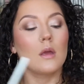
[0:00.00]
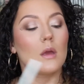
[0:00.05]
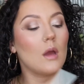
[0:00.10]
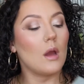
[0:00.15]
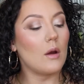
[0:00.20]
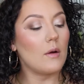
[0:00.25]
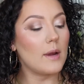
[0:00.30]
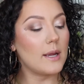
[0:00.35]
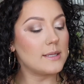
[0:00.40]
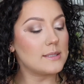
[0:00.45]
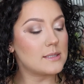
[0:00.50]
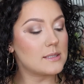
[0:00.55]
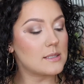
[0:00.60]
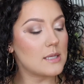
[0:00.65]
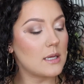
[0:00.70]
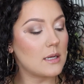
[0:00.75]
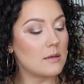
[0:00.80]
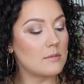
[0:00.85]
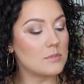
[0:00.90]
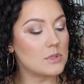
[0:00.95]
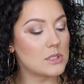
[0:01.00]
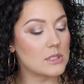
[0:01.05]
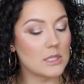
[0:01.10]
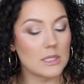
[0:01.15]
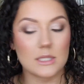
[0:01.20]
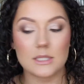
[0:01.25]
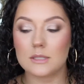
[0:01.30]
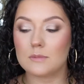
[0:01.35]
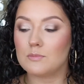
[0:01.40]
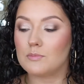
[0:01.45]
Alright, and I'm just
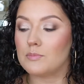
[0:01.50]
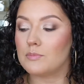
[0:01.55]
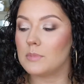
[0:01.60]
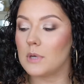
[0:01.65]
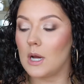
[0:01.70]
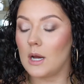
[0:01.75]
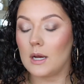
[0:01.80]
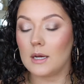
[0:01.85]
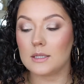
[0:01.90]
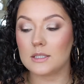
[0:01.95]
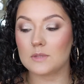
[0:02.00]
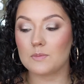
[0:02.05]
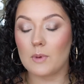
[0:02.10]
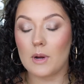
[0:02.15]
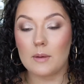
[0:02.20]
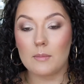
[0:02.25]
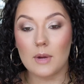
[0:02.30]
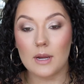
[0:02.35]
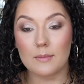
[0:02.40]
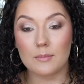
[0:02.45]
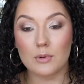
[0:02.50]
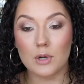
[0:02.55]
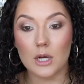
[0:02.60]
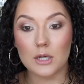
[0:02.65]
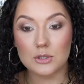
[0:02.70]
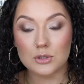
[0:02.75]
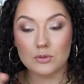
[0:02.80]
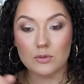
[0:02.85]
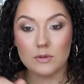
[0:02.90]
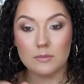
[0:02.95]
gonna spray my
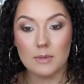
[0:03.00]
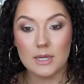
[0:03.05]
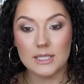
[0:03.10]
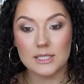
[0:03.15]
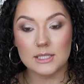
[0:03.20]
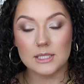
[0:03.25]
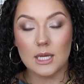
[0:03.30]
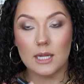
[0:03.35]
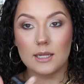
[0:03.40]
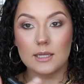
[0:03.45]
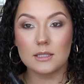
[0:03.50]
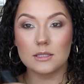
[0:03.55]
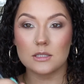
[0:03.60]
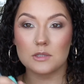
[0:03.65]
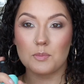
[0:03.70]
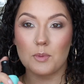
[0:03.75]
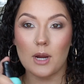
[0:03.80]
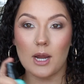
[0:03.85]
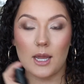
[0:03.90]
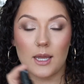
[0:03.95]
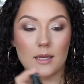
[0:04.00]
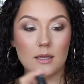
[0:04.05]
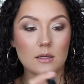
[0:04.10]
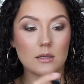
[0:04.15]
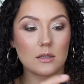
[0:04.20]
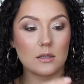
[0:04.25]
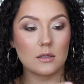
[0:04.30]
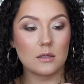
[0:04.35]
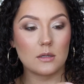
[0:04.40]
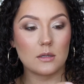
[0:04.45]
brush with my setting
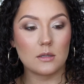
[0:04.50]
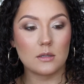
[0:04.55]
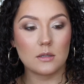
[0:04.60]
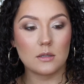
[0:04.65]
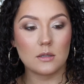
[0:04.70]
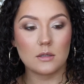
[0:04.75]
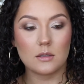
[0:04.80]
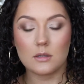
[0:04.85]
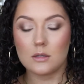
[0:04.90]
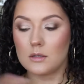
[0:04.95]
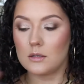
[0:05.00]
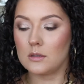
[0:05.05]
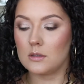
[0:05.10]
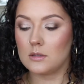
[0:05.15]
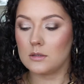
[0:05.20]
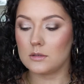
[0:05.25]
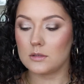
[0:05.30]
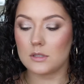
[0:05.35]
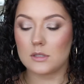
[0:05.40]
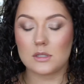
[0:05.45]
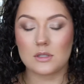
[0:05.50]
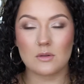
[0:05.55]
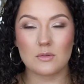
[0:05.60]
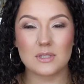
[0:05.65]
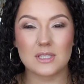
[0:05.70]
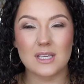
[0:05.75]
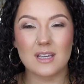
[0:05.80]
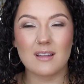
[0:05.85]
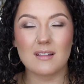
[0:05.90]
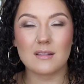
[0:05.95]
spray, just so
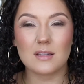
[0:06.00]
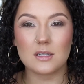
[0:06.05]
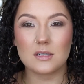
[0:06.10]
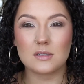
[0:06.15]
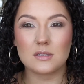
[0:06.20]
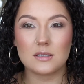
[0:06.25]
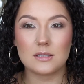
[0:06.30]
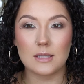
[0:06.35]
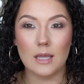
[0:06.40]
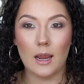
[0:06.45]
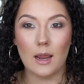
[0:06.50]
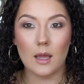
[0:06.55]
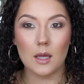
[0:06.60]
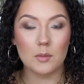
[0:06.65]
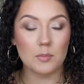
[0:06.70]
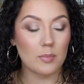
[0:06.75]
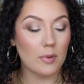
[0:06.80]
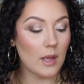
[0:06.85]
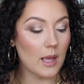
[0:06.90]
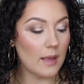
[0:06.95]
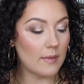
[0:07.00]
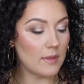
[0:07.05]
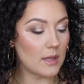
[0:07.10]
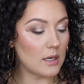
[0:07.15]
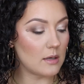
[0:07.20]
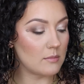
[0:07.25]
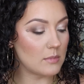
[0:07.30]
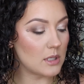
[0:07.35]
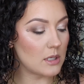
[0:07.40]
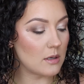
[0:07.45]
it's like a little damp. And then
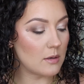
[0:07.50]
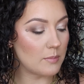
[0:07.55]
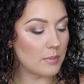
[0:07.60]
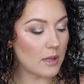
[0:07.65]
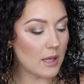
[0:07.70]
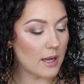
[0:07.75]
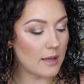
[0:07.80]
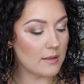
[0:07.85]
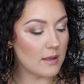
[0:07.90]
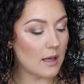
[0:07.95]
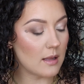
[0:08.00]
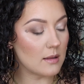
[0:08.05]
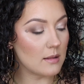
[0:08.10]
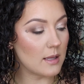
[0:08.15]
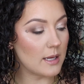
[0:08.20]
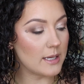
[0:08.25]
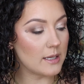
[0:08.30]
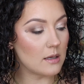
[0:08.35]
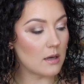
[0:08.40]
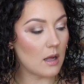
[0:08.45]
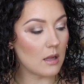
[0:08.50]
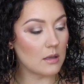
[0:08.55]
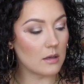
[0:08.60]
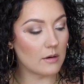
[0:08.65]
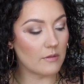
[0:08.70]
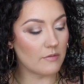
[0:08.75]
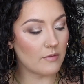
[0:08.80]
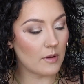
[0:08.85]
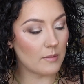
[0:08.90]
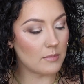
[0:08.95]
I'm gonna apply that light
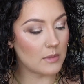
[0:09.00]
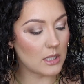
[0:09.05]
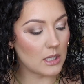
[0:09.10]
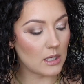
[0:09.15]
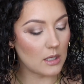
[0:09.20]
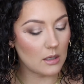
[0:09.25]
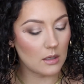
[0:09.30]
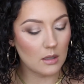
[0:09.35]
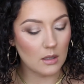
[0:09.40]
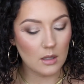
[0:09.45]
color from the